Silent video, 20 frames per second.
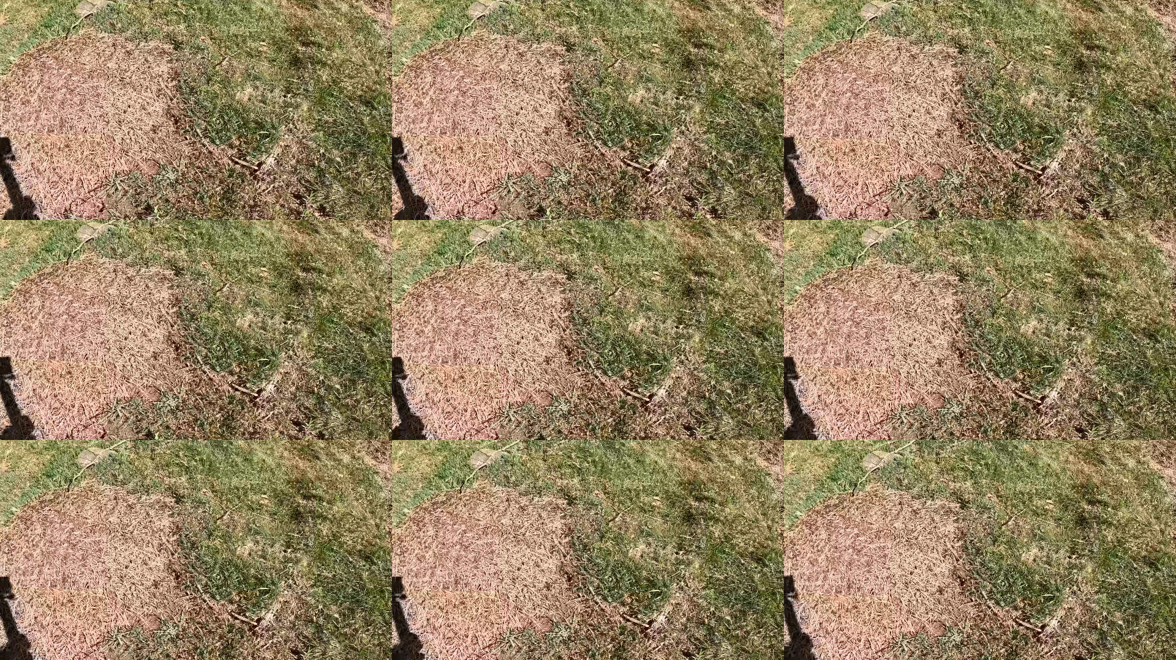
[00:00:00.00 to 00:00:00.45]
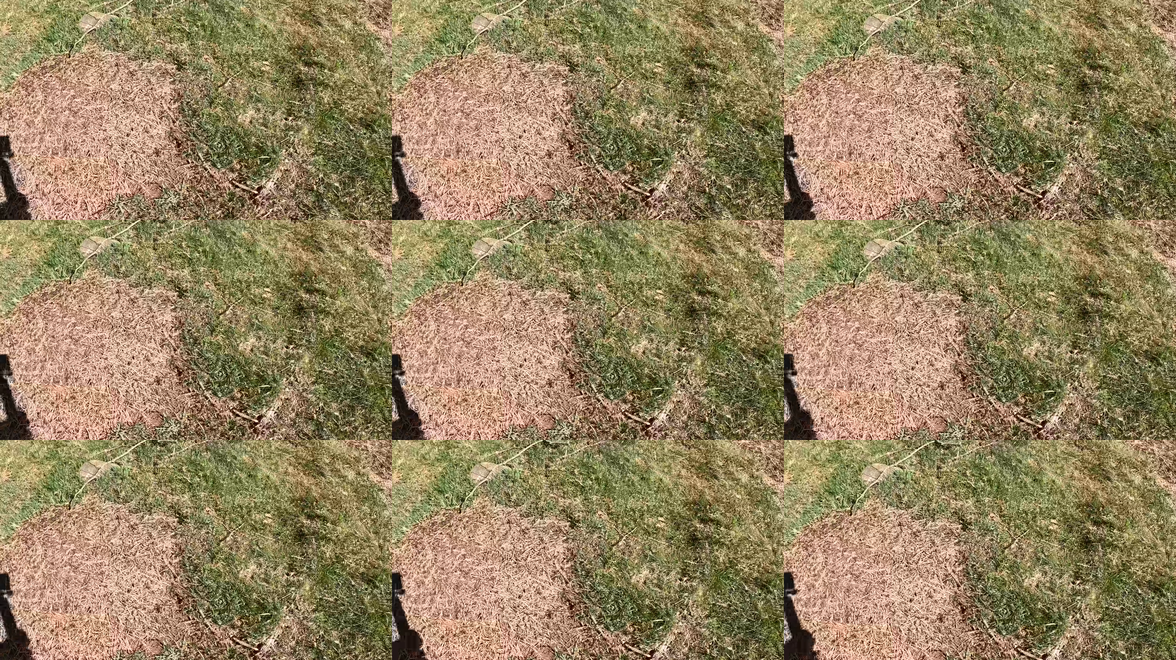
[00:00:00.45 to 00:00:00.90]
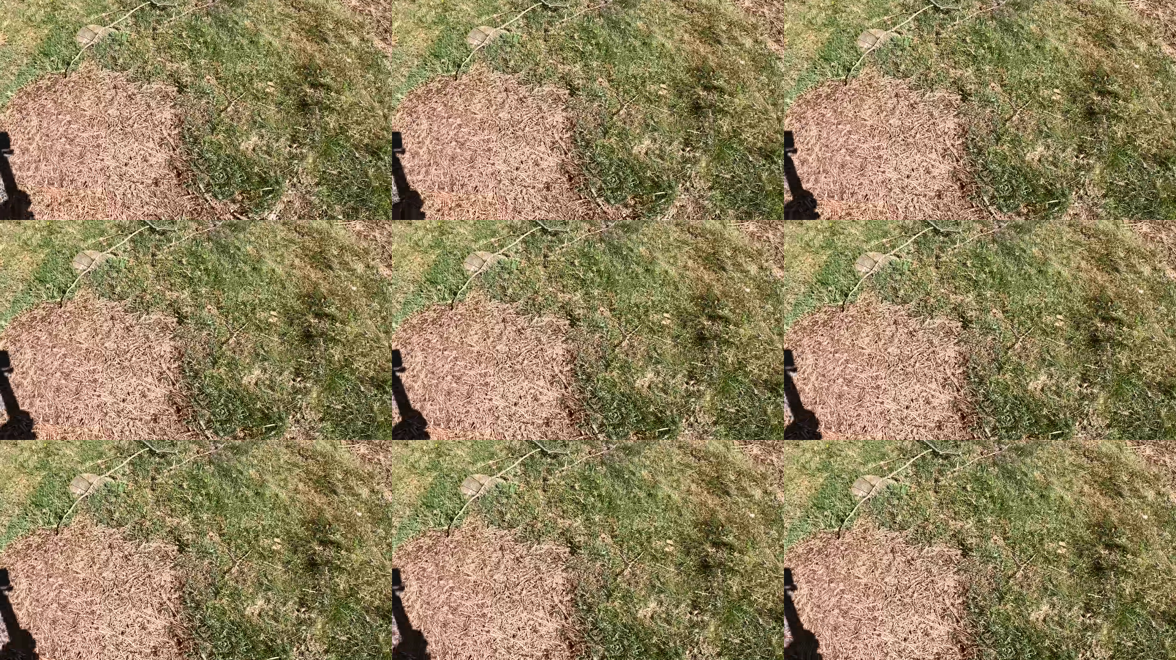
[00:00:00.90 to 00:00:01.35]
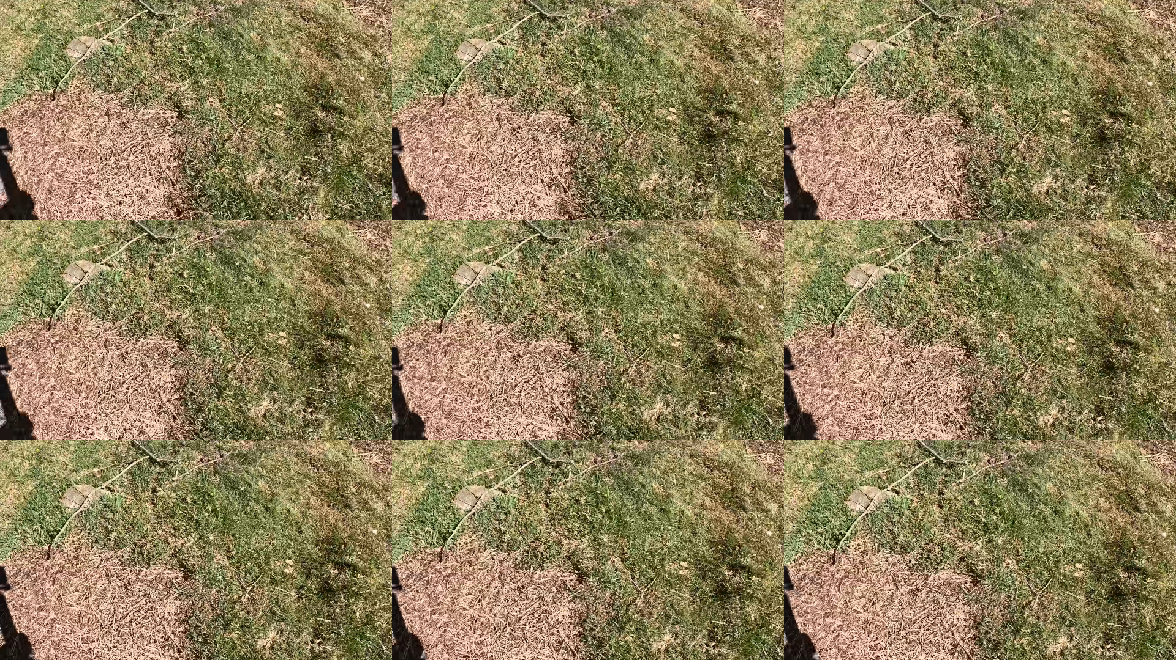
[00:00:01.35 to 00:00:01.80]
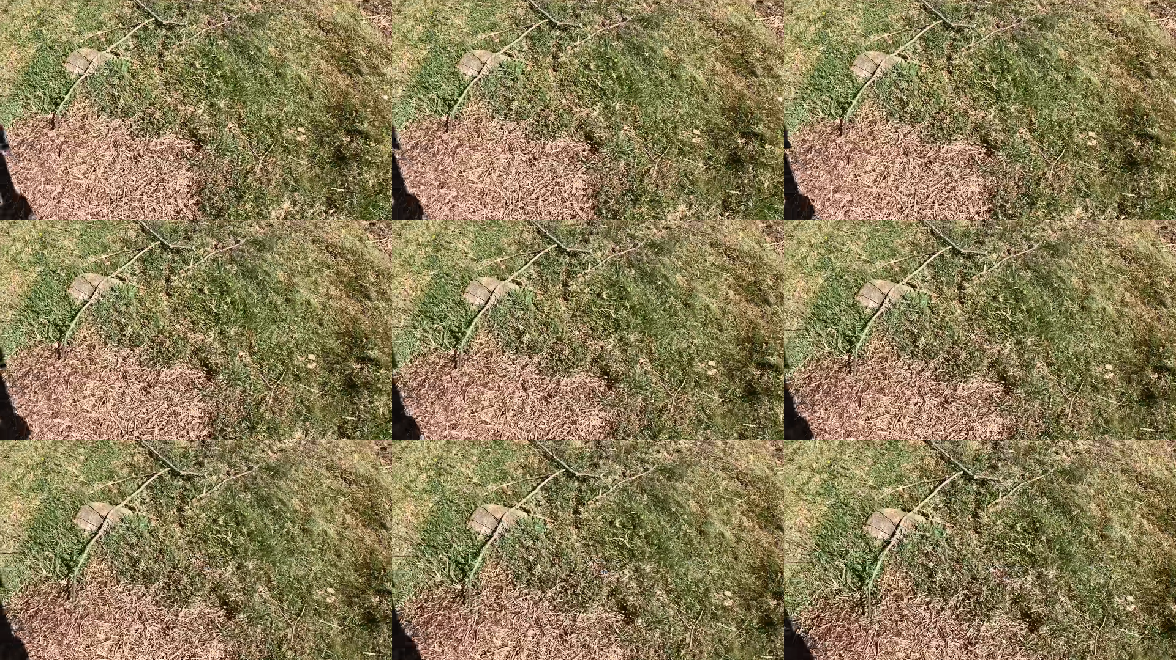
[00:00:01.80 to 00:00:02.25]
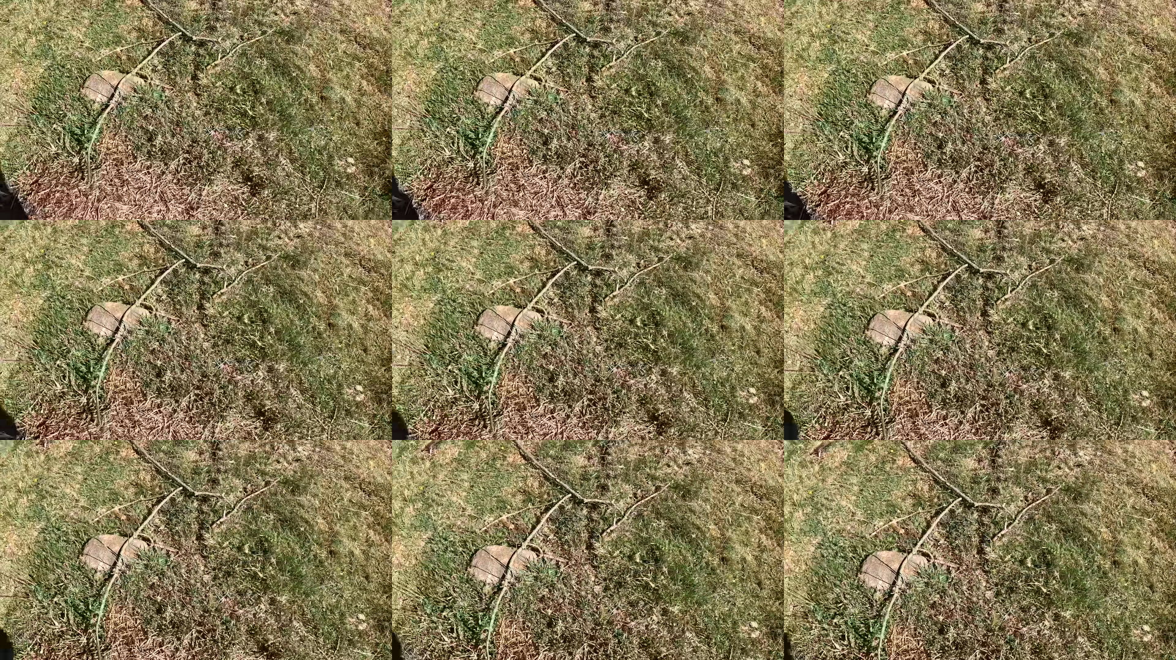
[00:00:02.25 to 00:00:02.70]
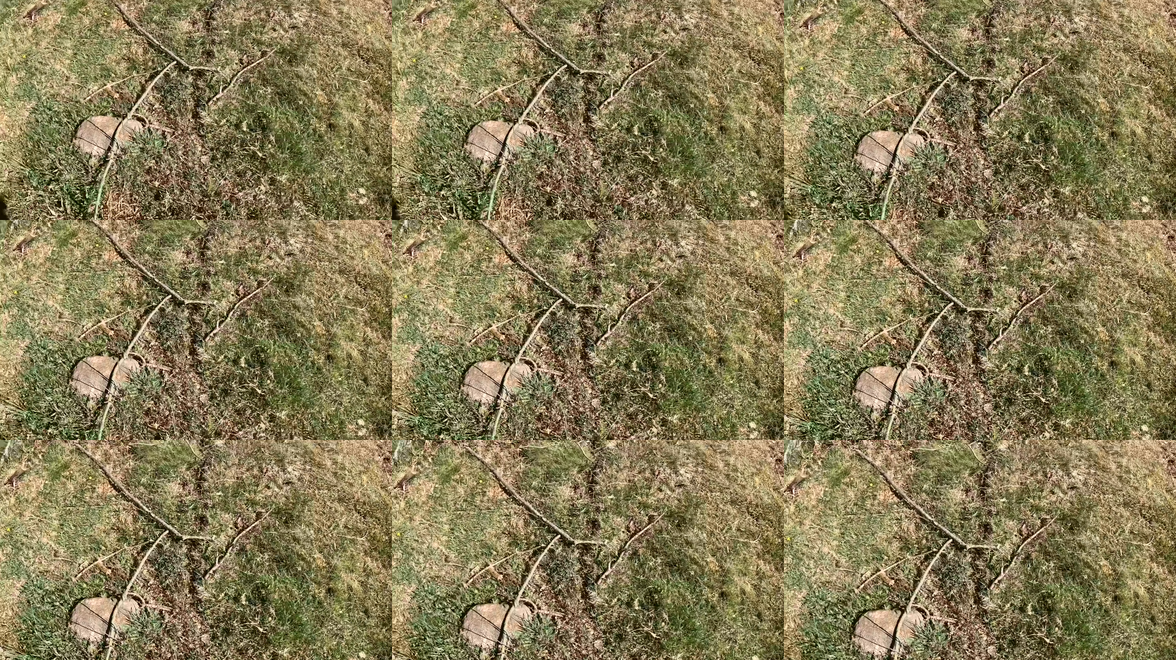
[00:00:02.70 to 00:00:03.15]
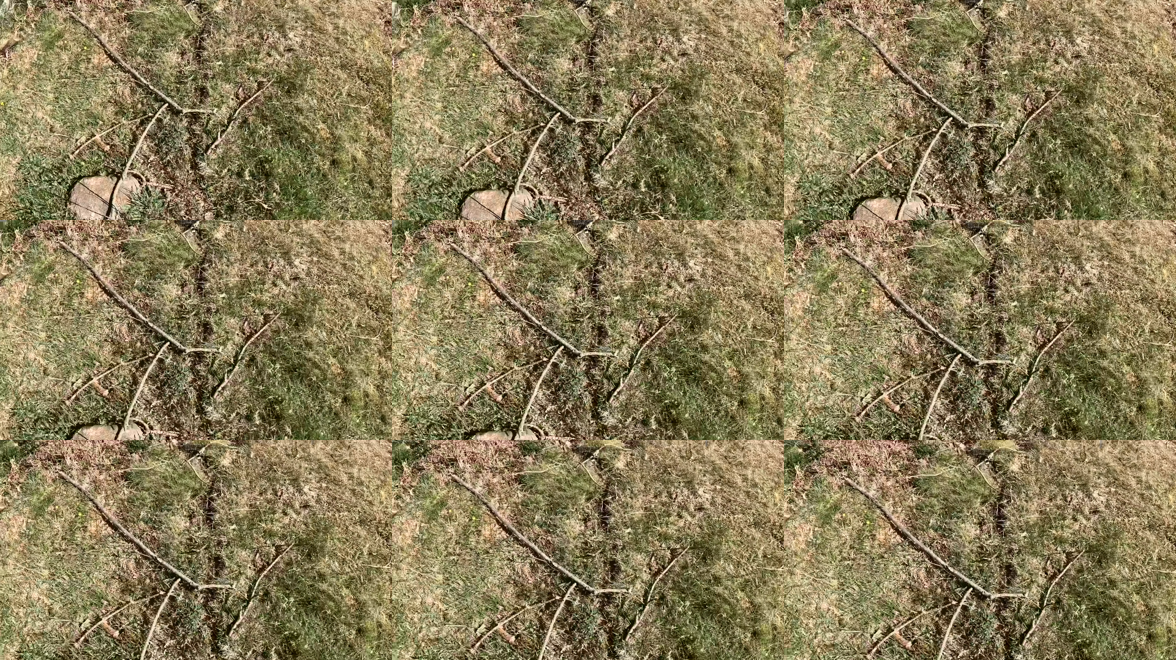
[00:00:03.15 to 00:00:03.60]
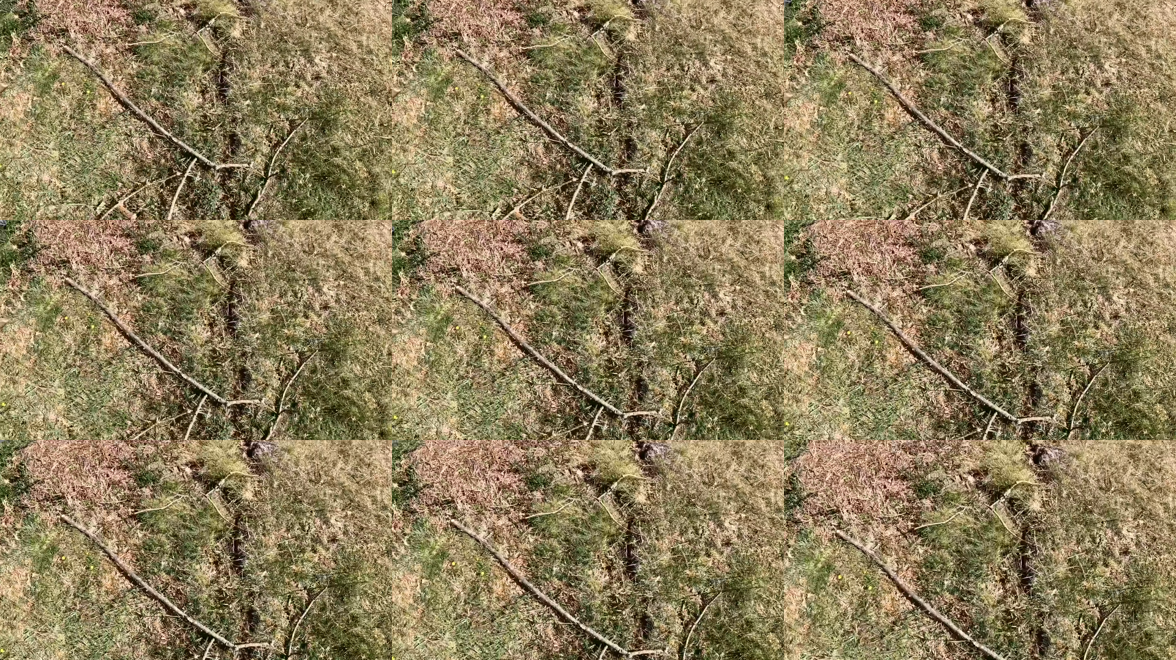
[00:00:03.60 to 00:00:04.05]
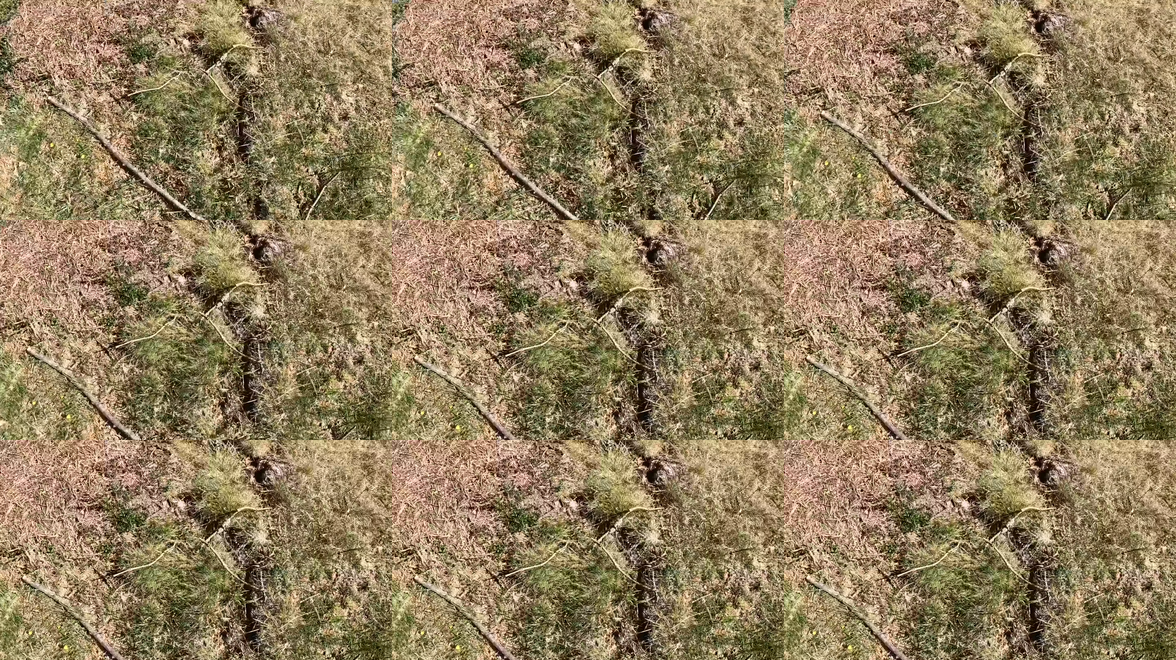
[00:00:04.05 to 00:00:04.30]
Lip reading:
No face is visible, so there are no lips to read.